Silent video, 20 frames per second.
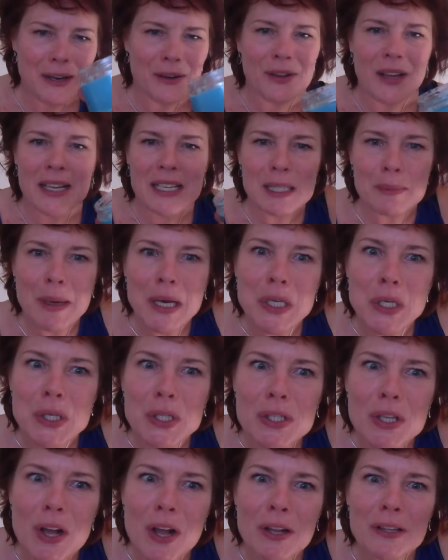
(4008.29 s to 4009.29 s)
like special
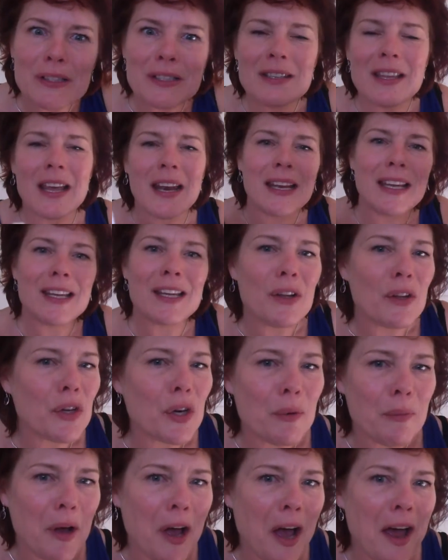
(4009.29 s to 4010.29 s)
salts that heal
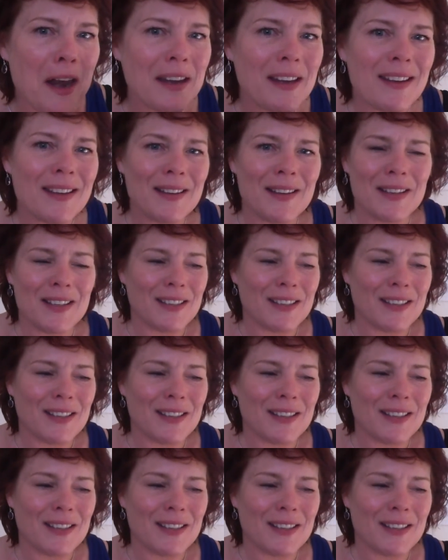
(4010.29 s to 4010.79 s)
your body,